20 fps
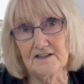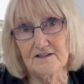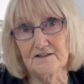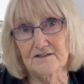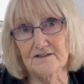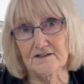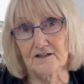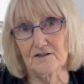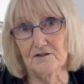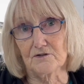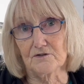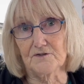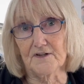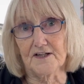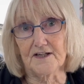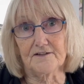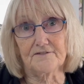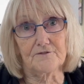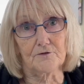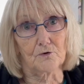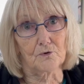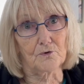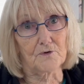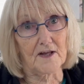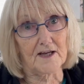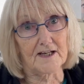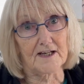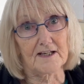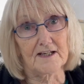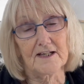So therefore
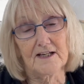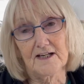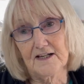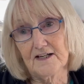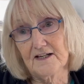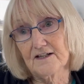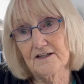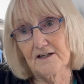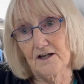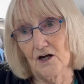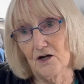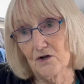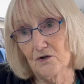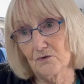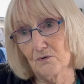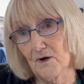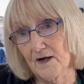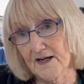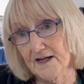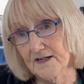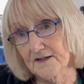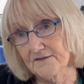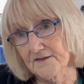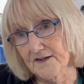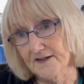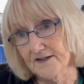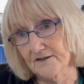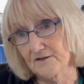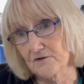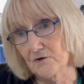they go away and
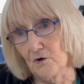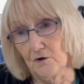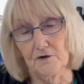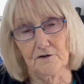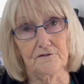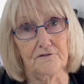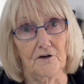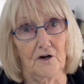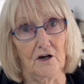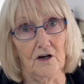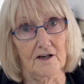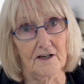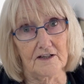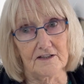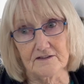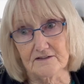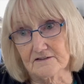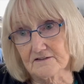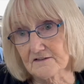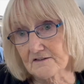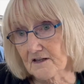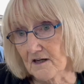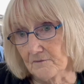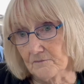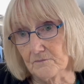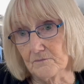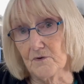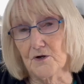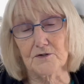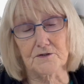they qualify, and
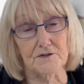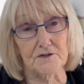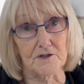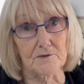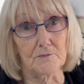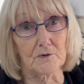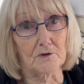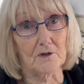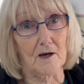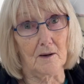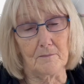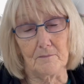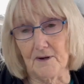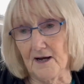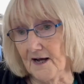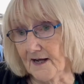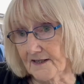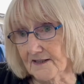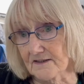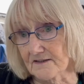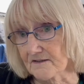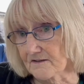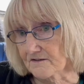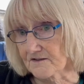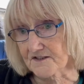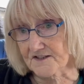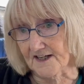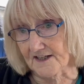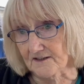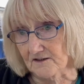most of them will come back and
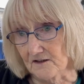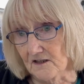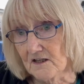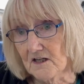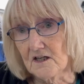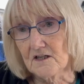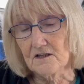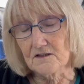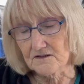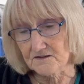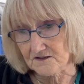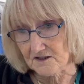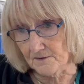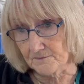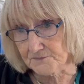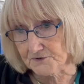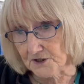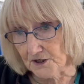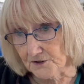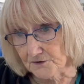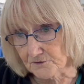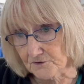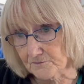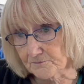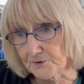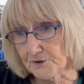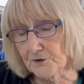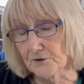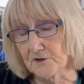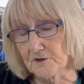settle. Some don't,
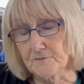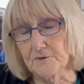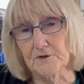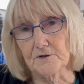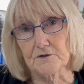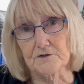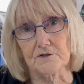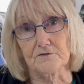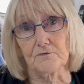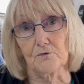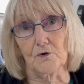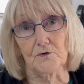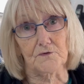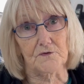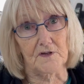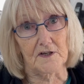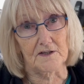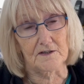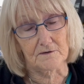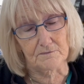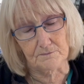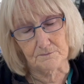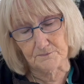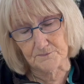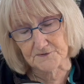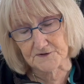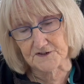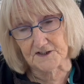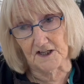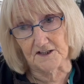purely because of what they've
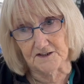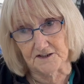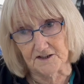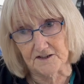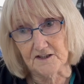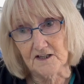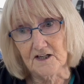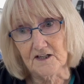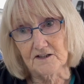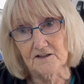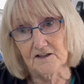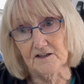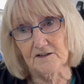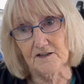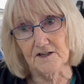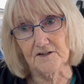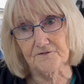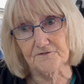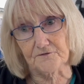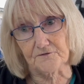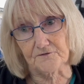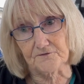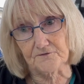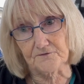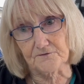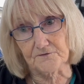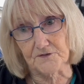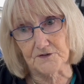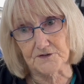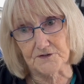studied. If
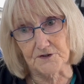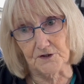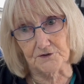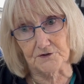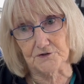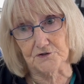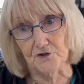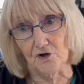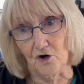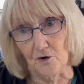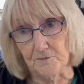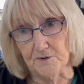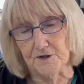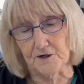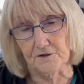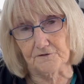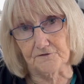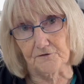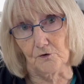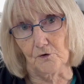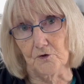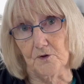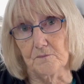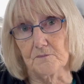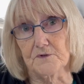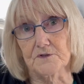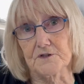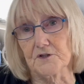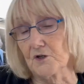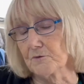there's not a job here for them,
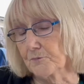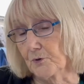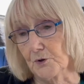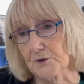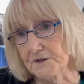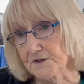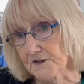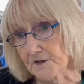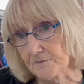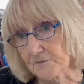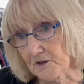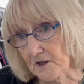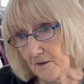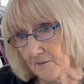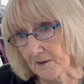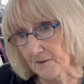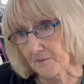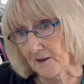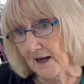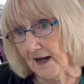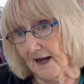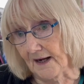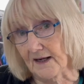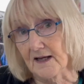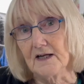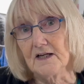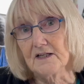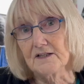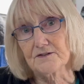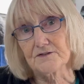there's no point in them coming back.
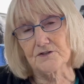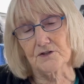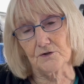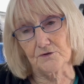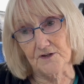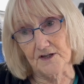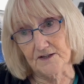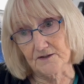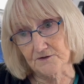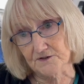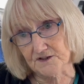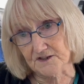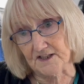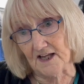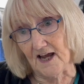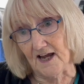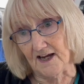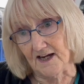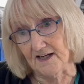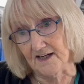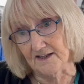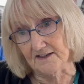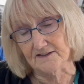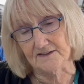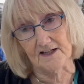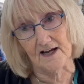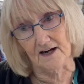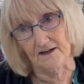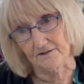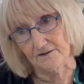So they'll stay and
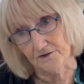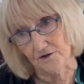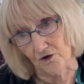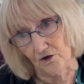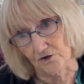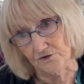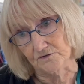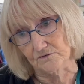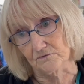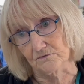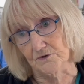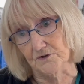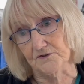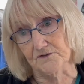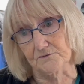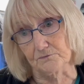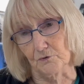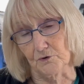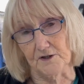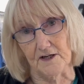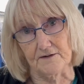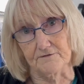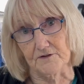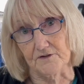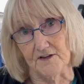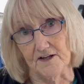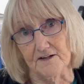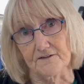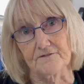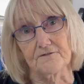carry on with whatever
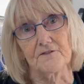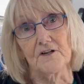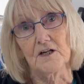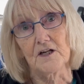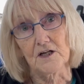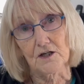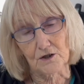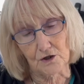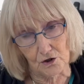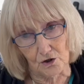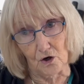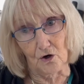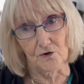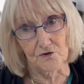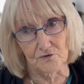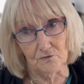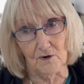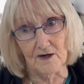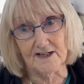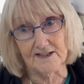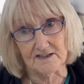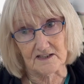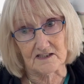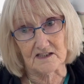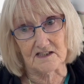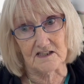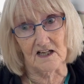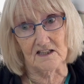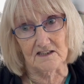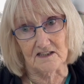they've gone away to
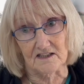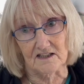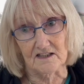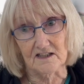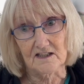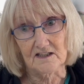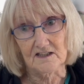study.